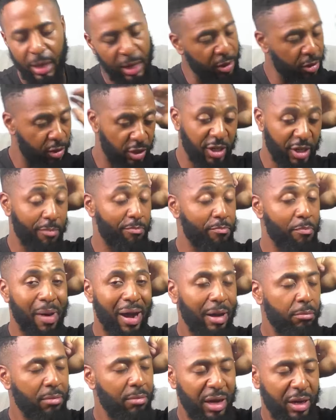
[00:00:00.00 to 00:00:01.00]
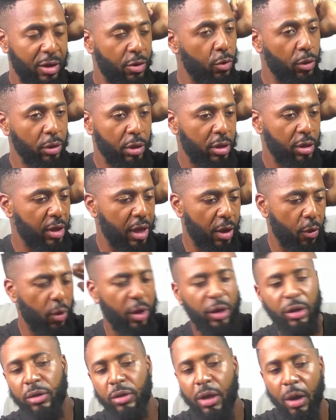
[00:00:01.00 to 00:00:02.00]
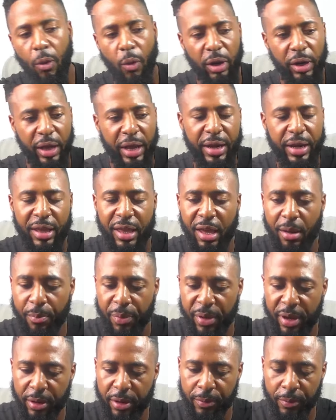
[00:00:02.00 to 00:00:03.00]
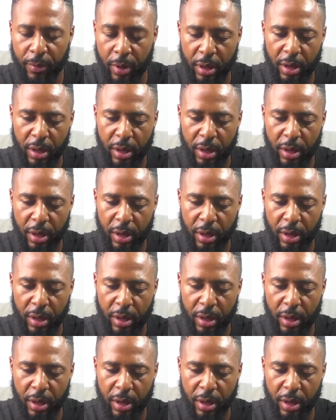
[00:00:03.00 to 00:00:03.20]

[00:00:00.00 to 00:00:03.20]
on such a bad note. So I want to end the campaign